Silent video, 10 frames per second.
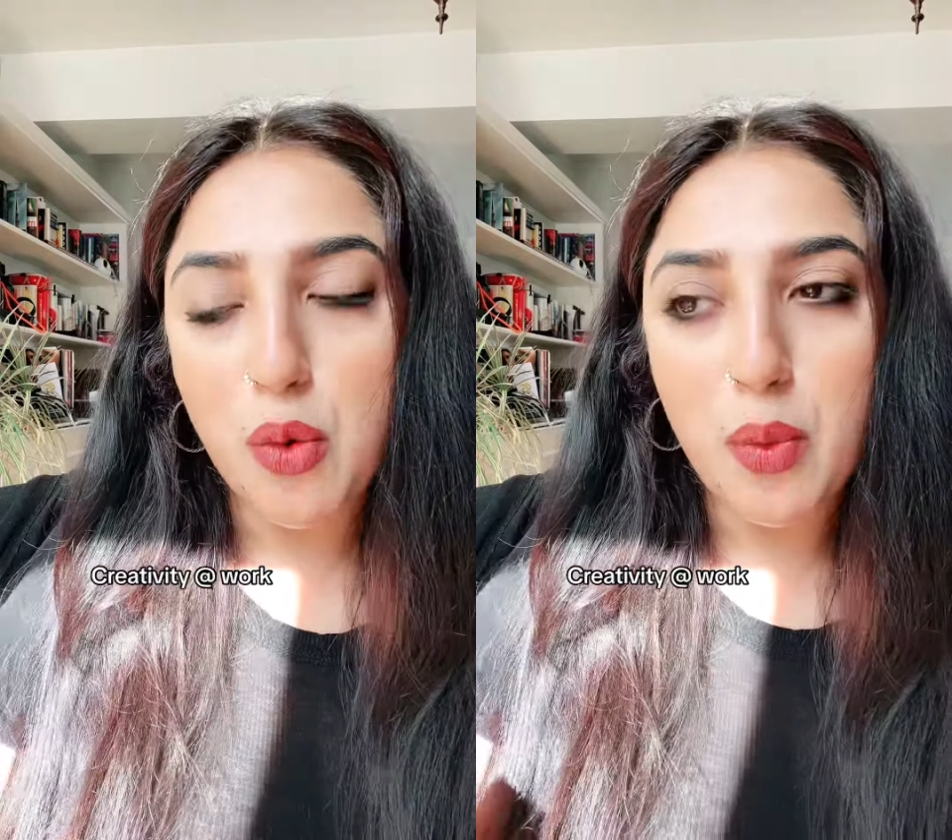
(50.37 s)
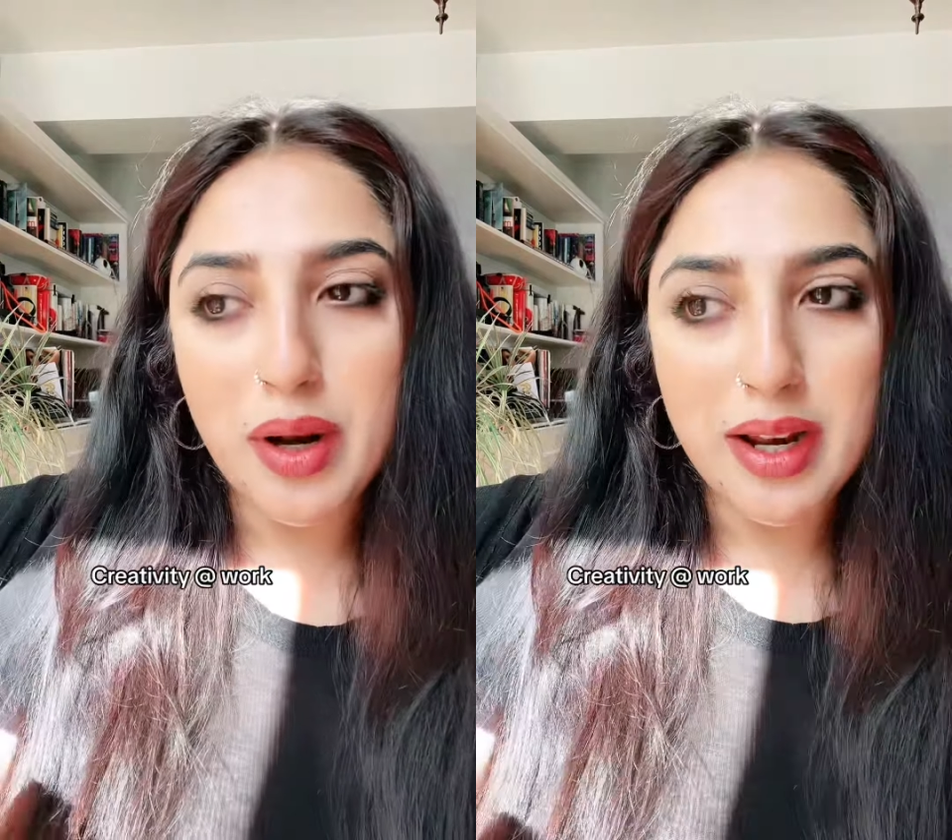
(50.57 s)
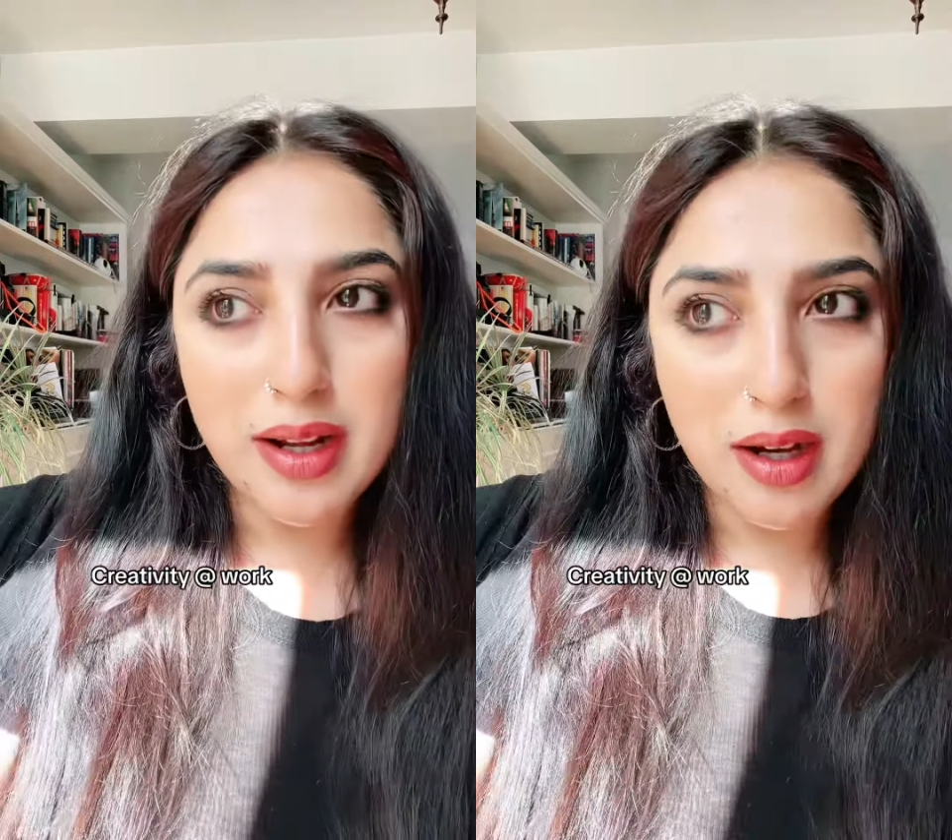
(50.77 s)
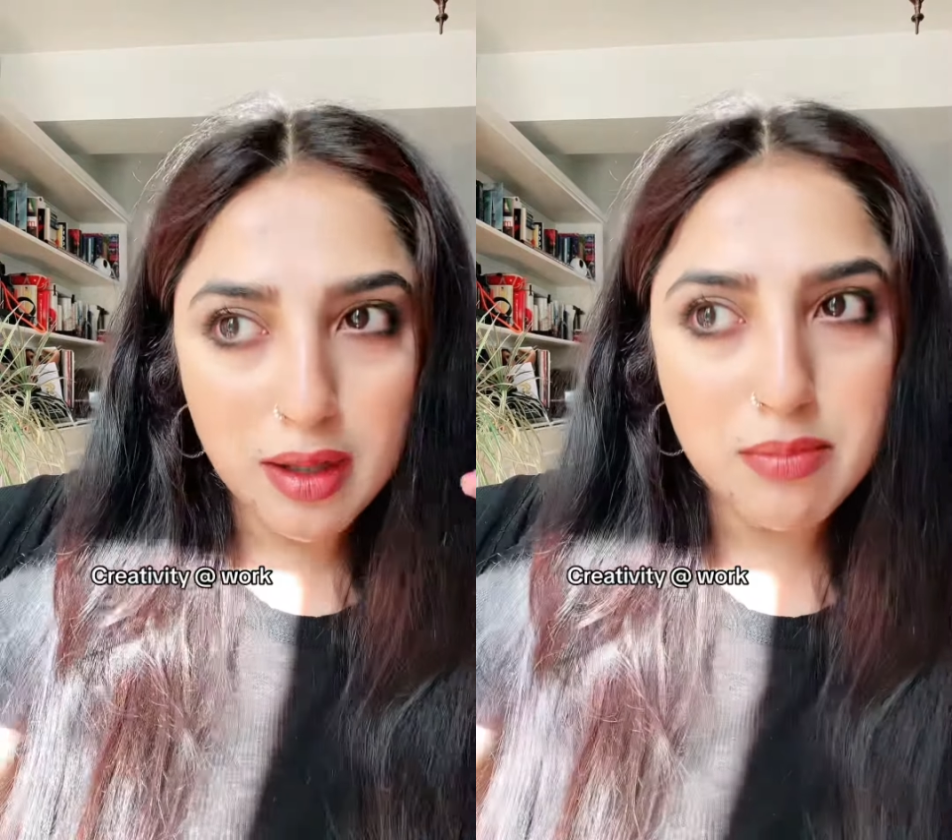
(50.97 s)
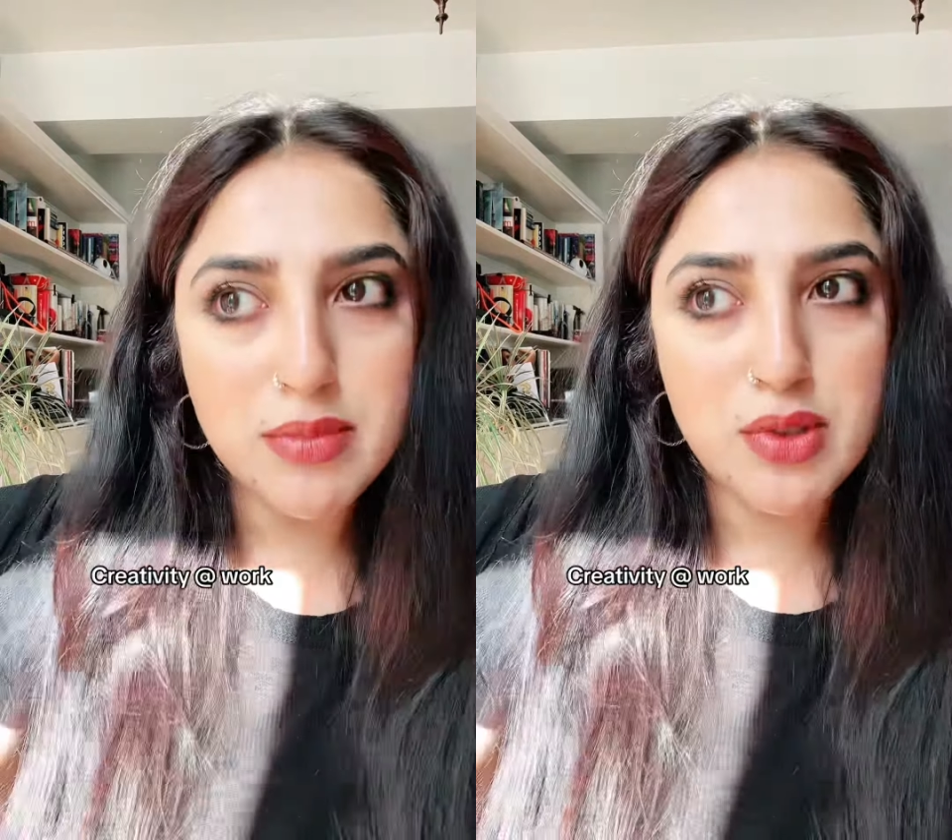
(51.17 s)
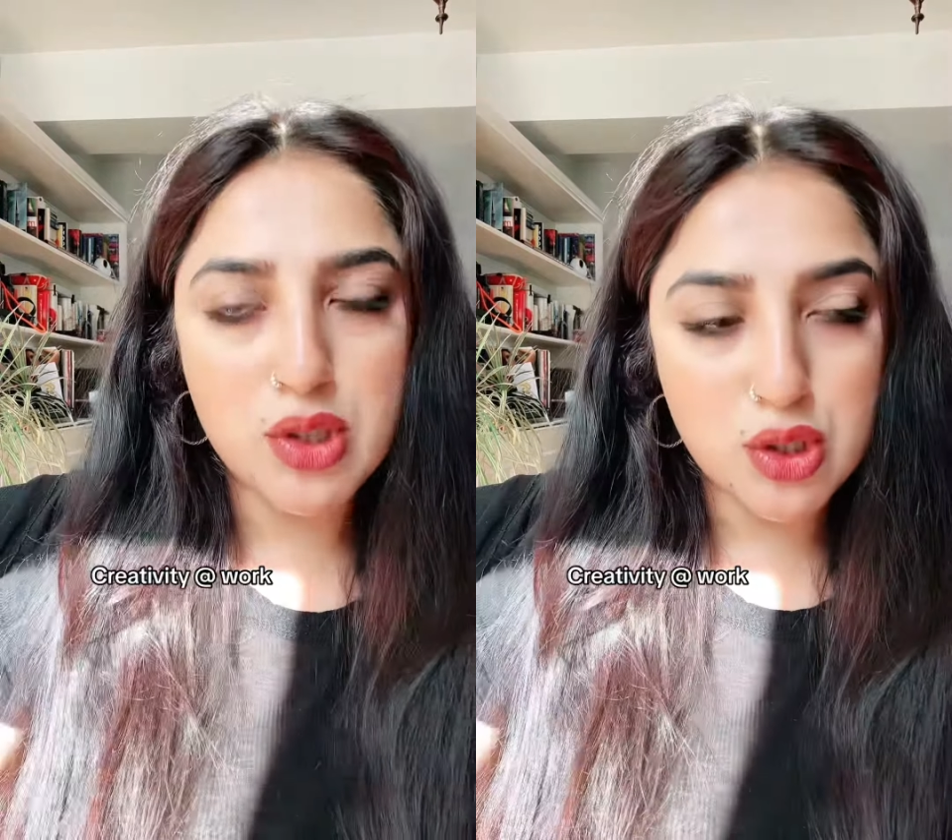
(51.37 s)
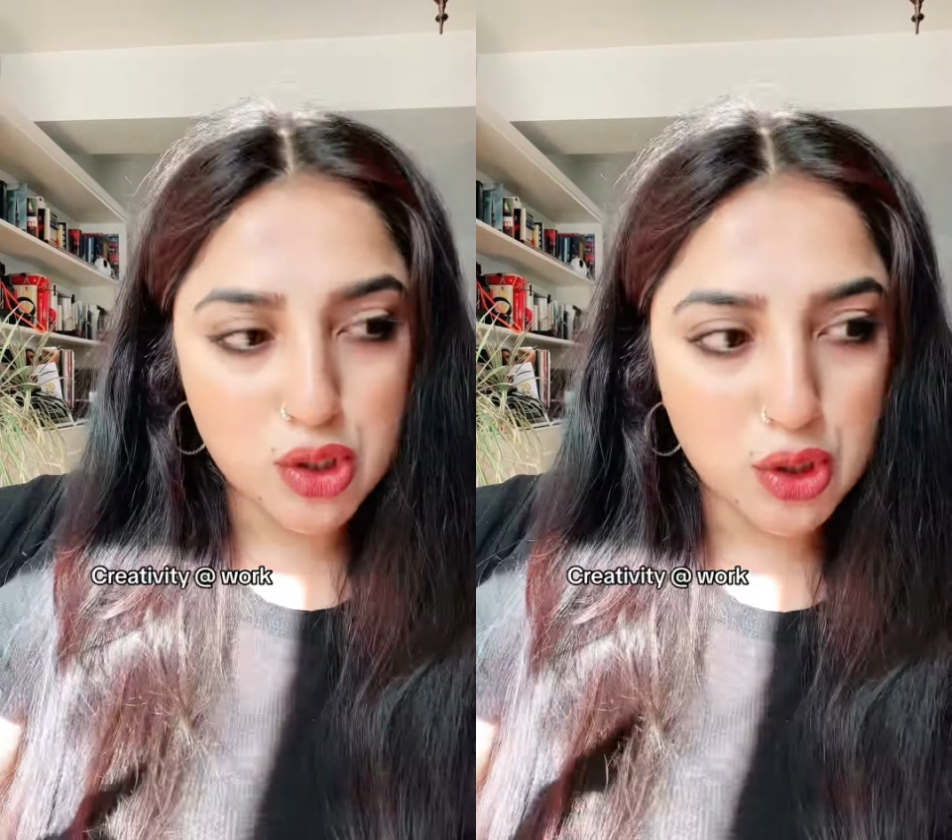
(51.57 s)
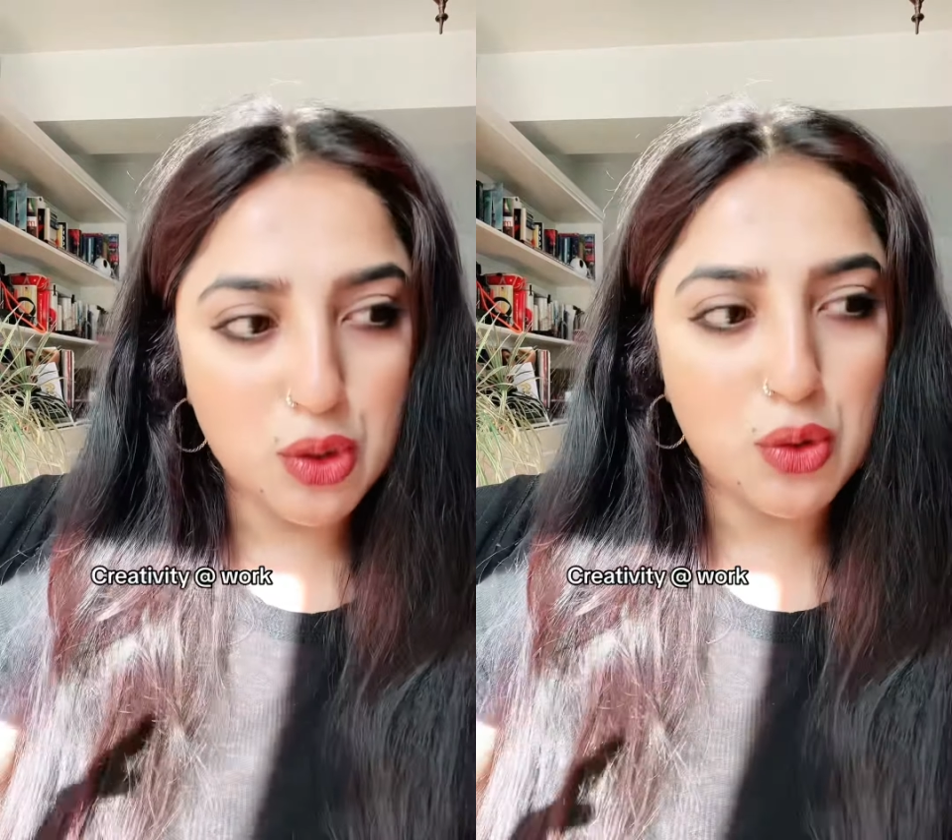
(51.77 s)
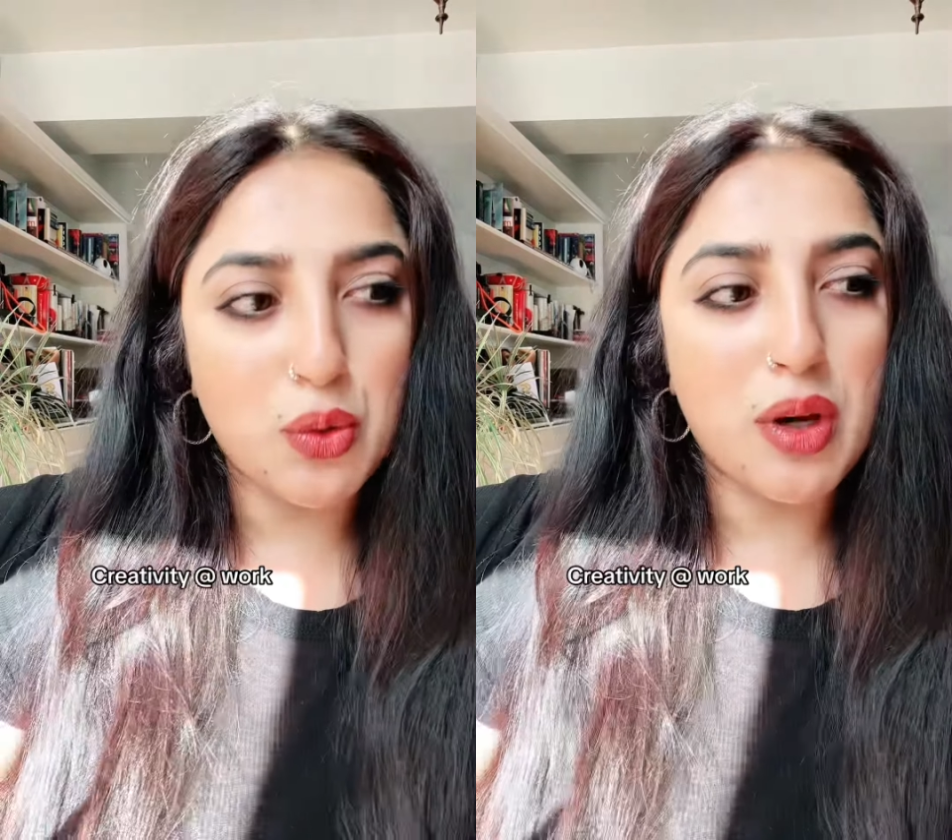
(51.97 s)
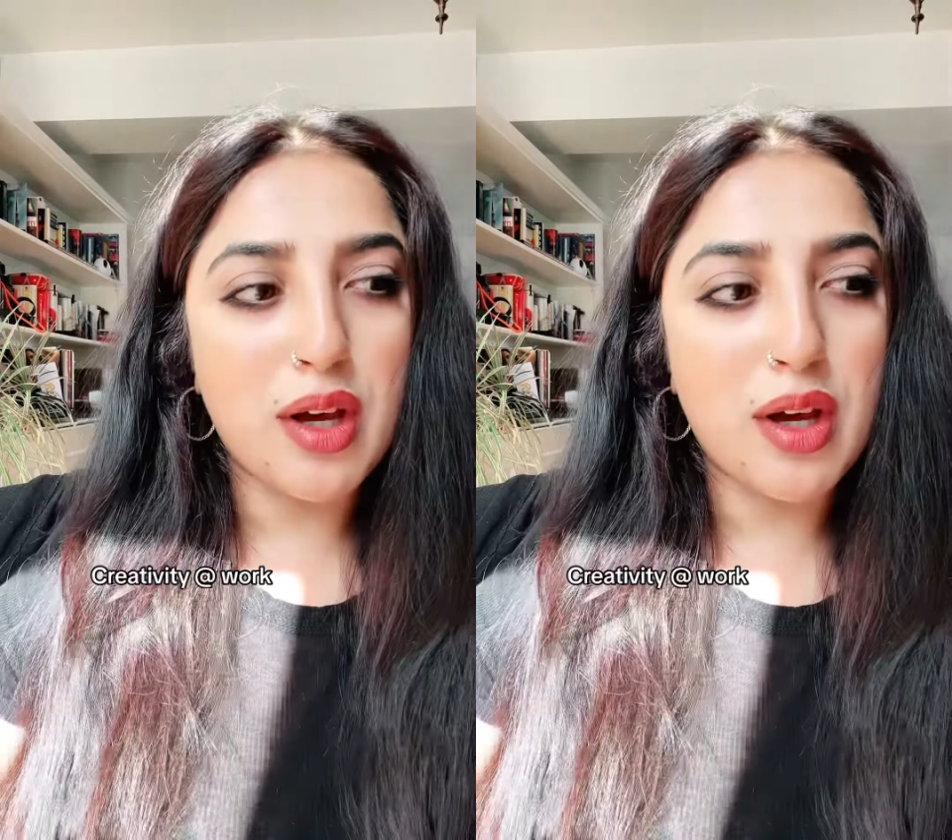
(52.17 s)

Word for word: when it comes to